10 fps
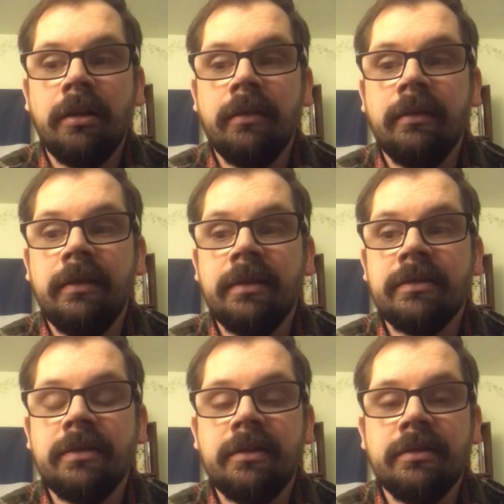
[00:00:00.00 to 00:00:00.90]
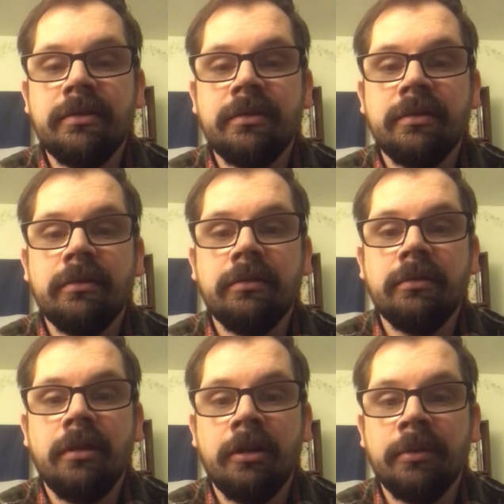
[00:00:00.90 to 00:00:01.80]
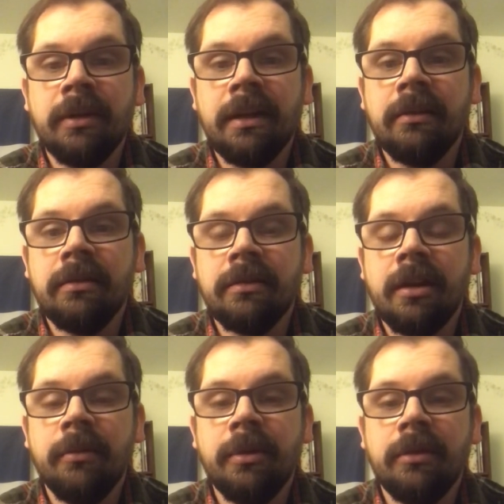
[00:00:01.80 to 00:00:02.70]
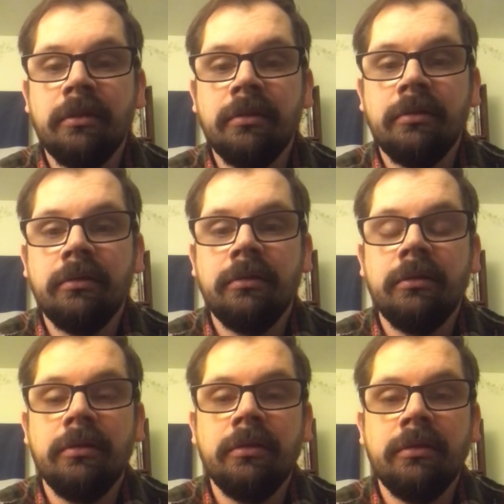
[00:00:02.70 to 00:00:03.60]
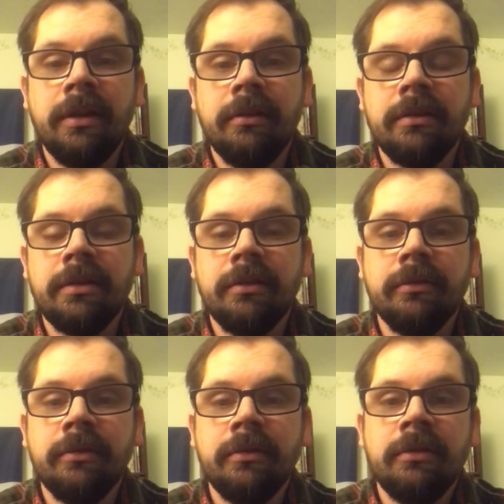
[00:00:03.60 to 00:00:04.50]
"this is Armageddon is coming" narrative,